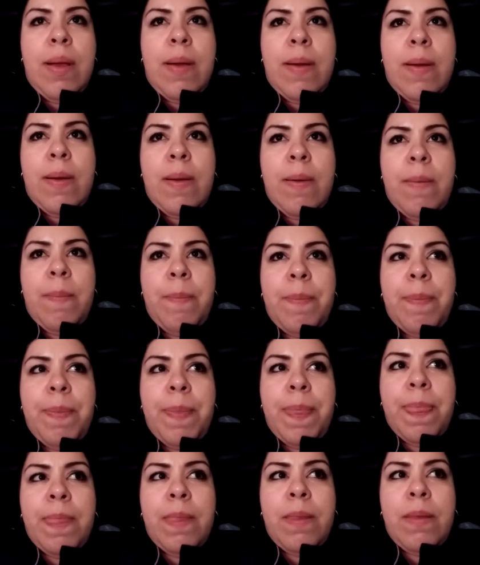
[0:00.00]

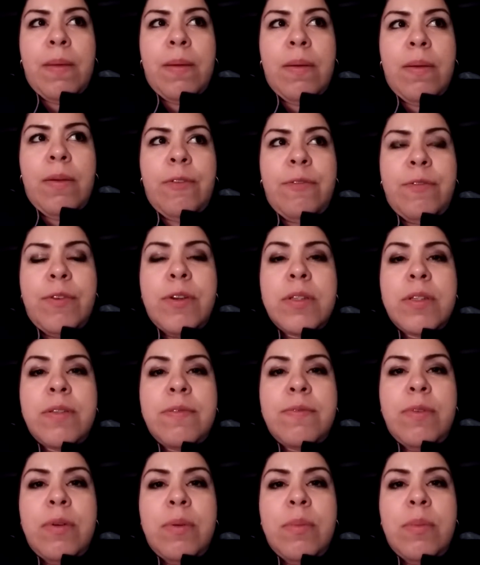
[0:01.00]
First
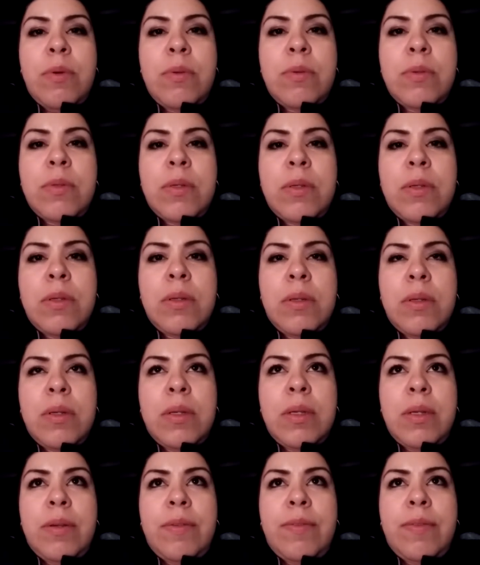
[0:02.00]
and foremost,
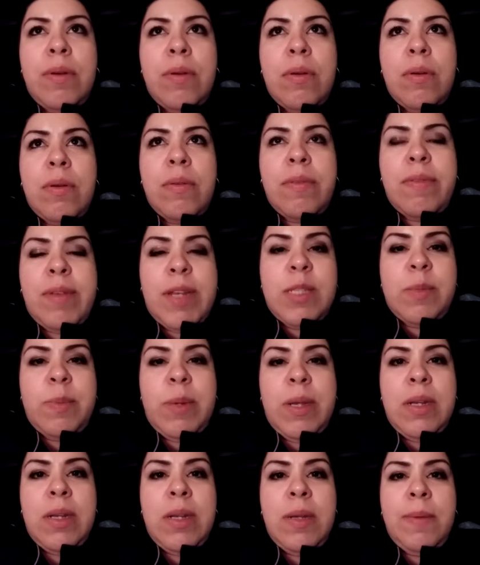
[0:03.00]
if you're face
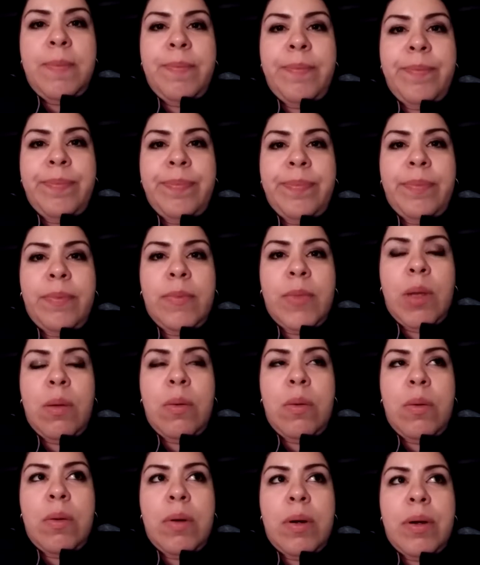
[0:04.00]
painting
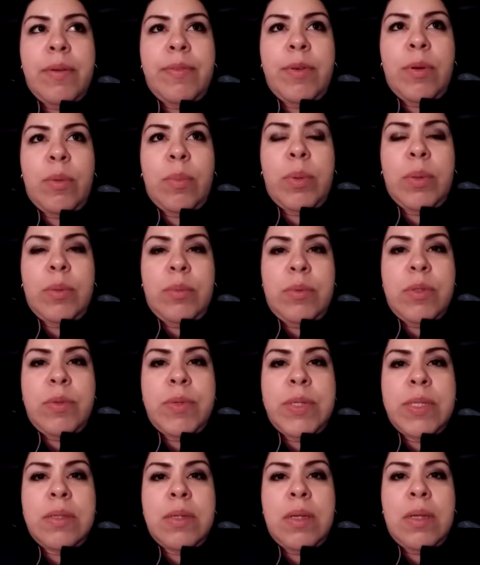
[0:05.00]
or if you're balloon
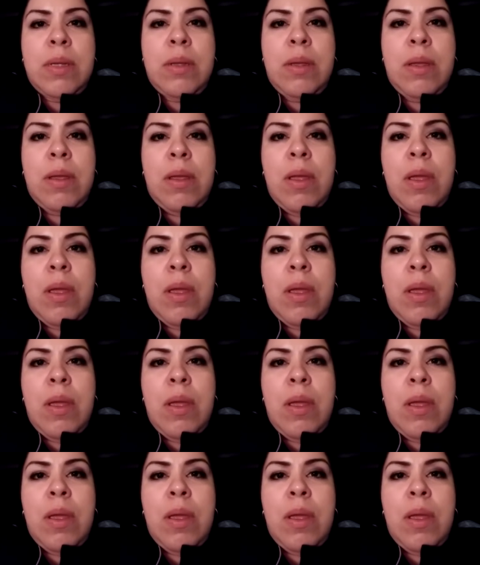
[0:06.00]
twisting,